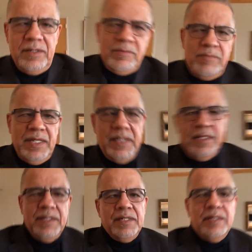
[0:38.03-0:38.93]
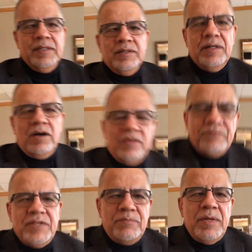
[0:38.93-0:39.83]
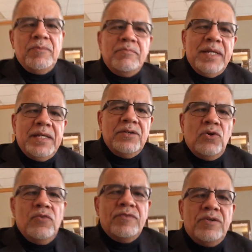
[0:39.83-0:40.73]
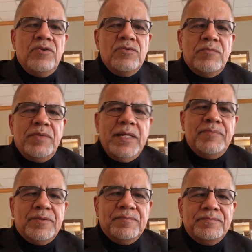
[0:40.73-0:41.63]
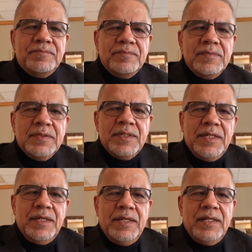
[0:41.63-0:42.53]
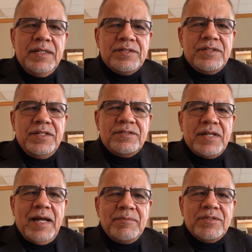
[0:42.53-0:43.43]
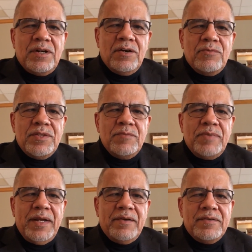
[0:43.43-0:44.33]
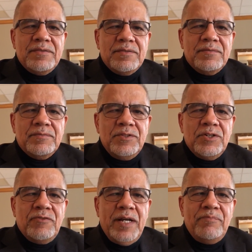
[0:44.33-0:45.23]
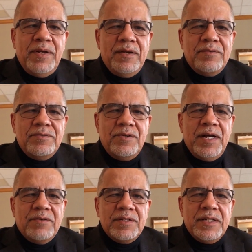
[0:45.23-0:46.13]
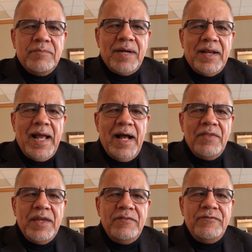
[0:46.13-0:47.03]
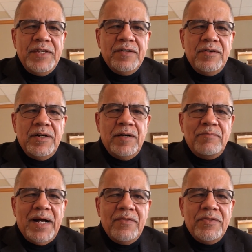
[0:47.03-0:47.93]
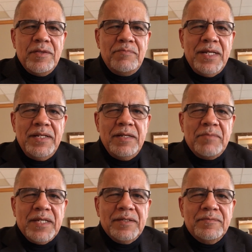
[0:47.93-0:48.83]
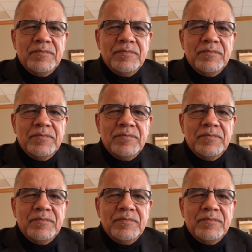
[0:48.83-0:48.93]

are making, uh, all the fit people are making over older people. Listen, it's time to talk with your parents, your grandparents, your elderly about how they feel about the pandemic.